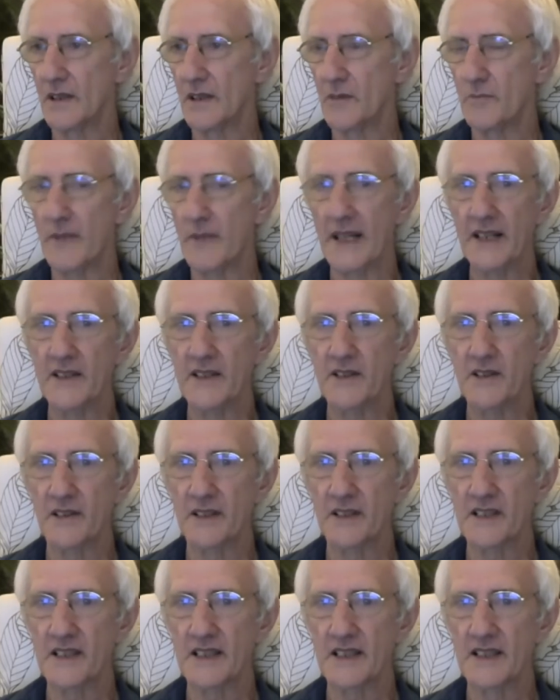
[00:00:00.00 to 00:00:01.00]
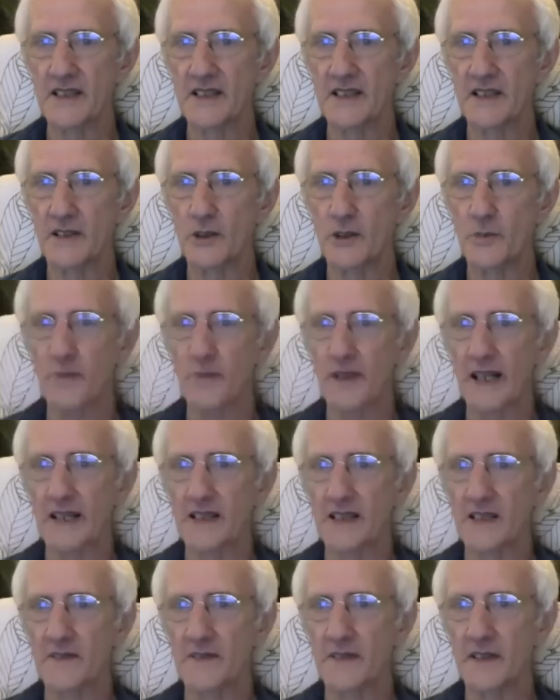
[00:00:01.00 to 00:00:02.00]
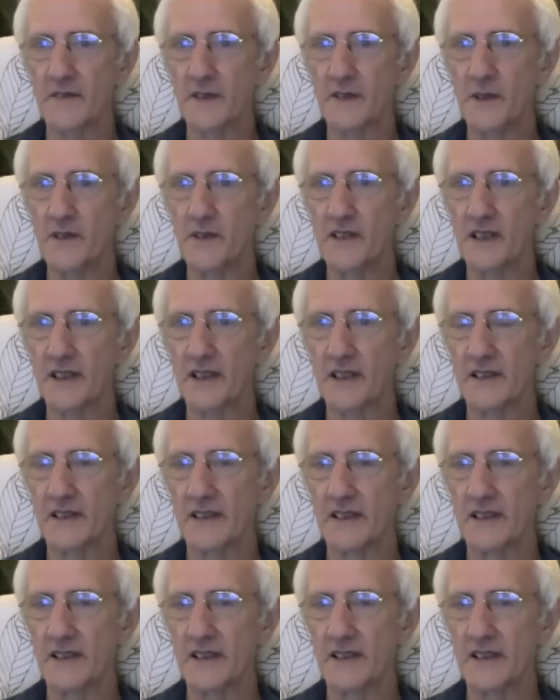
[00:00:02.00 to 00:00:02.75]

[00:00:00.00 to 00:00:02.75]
makes choices and who plans for the future,